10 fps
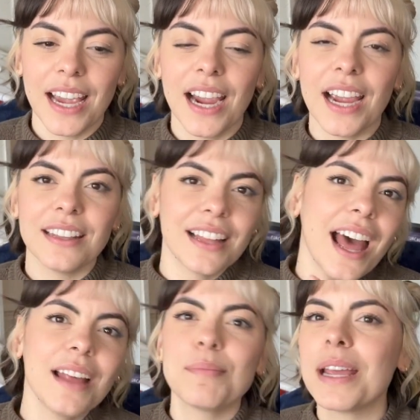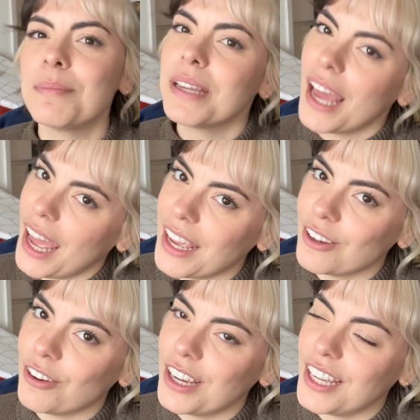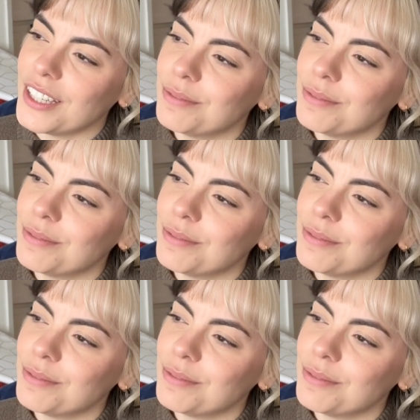And that made me hangry.